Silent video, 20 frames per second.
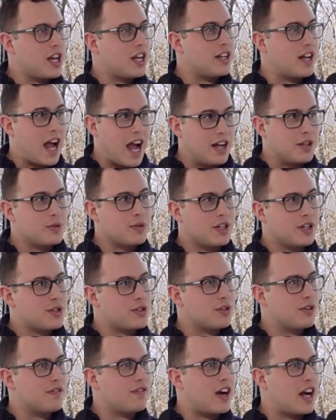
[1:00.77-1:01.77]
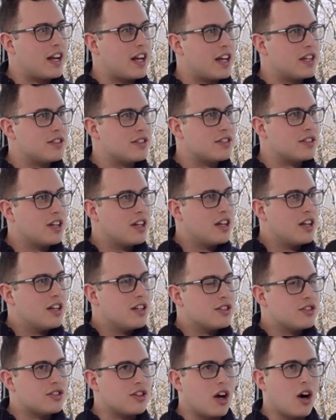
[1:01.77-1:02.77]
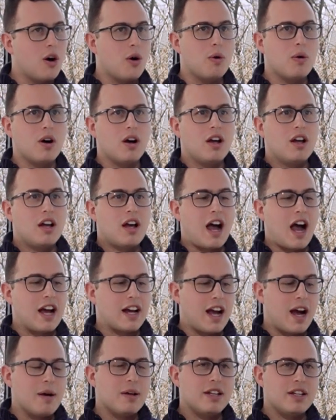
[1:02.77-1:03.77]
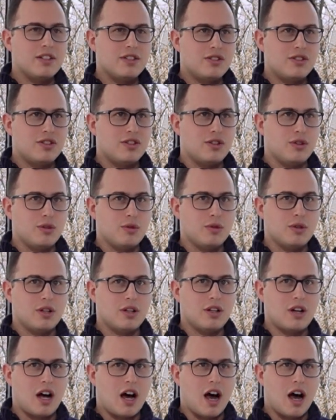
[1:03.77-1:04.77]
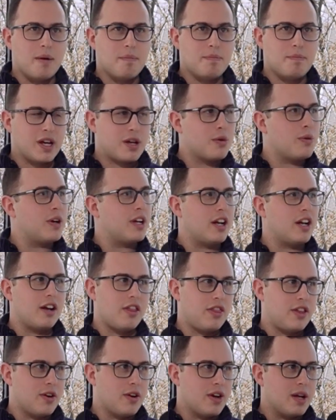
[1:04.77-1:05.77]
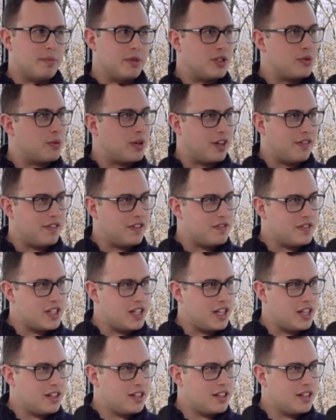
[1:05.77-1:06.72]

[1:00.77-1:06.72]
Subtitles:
and traditional finance. So I got into Bitcoin and Ethereum in 2015.